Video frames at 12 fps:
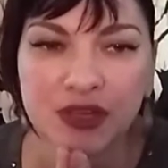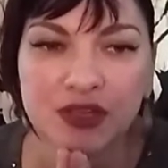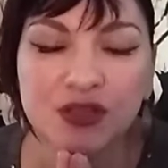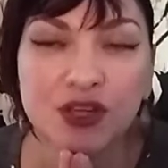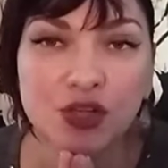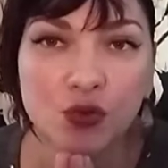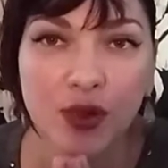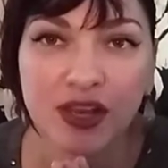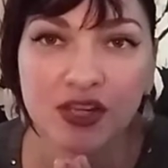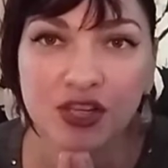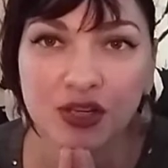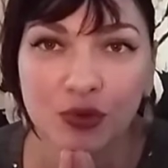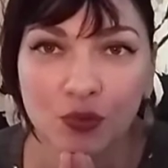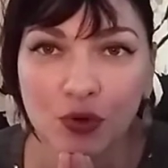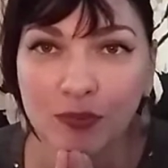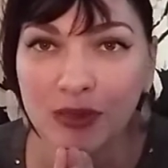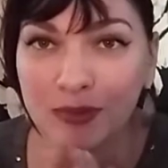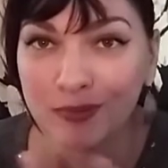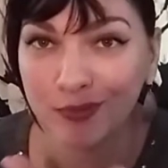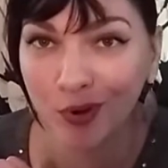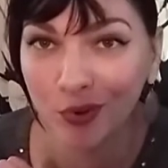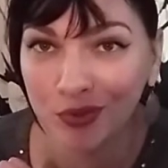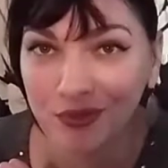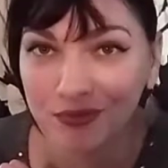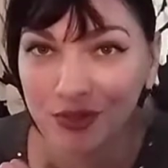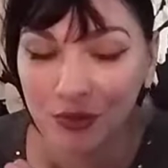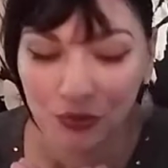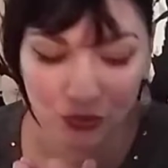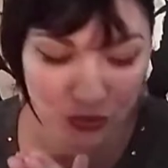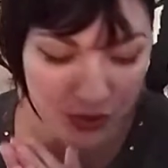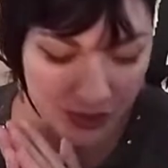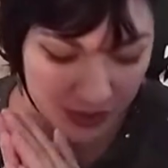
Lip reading: situation where maybe both of you